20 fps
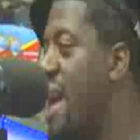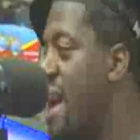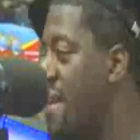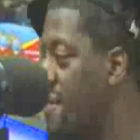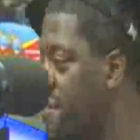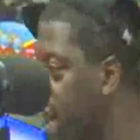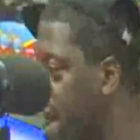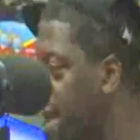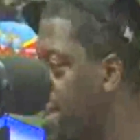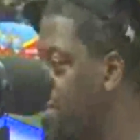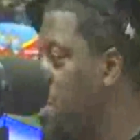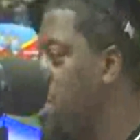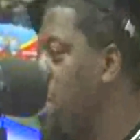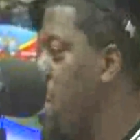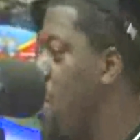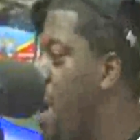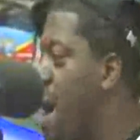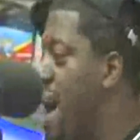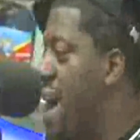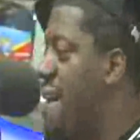they have names. We
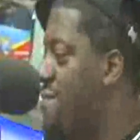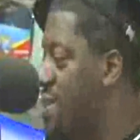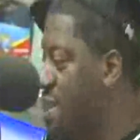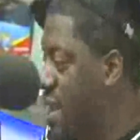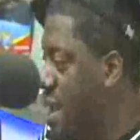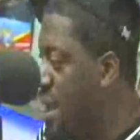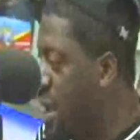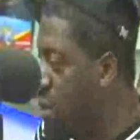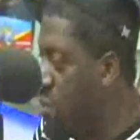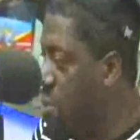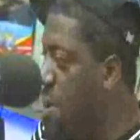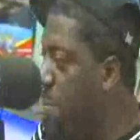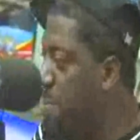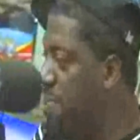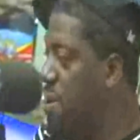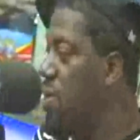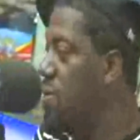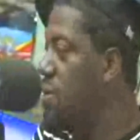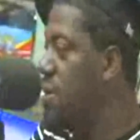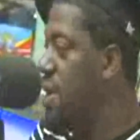don't have a name. Like we're
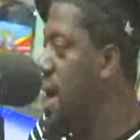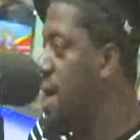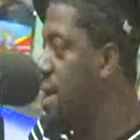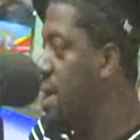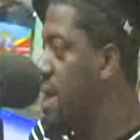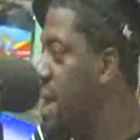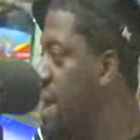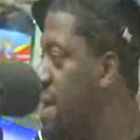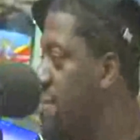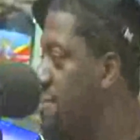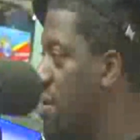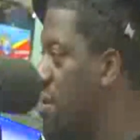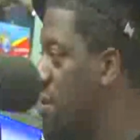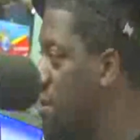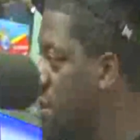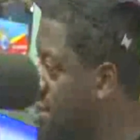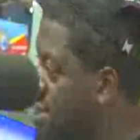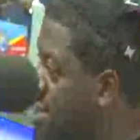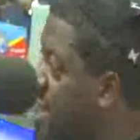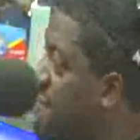building our name, but
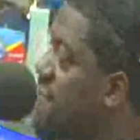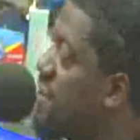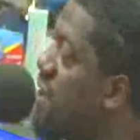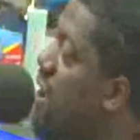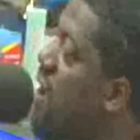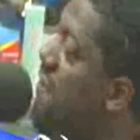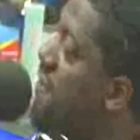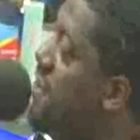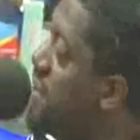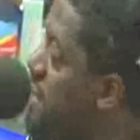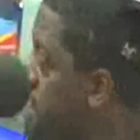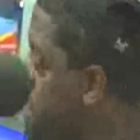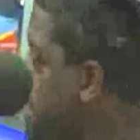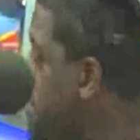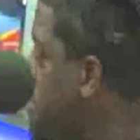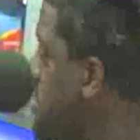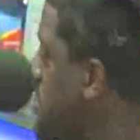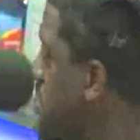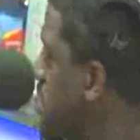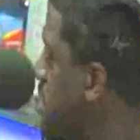it's definitely off of his.